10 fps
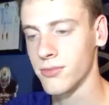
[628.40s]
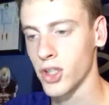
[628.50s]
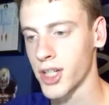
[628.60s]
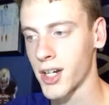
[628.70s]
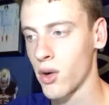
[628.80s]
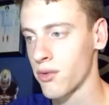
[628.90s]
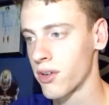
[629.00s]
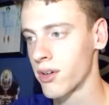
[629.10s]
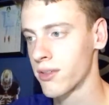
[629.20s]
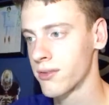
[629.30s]
Looking
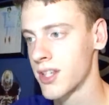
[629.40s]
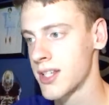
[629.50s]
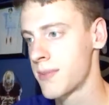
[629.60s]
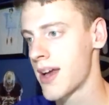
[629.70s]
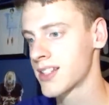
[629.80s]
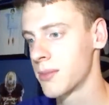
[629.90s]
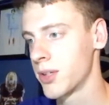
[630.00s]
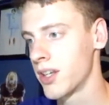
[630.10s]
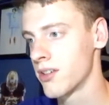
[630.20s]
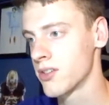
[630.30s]
over his past couple
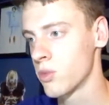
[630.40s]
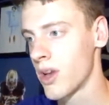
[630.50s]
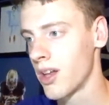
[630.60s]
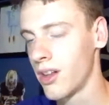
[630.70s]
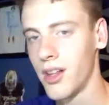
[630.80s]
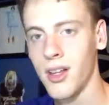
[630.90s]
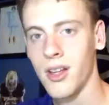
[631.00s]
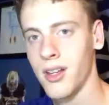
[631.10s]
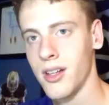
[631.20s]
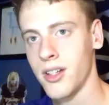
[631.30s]
of years as well,
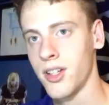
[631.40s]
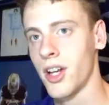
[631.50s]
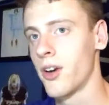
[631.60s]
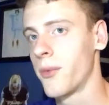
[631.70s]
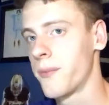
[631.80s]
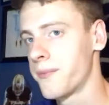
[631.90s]
3-time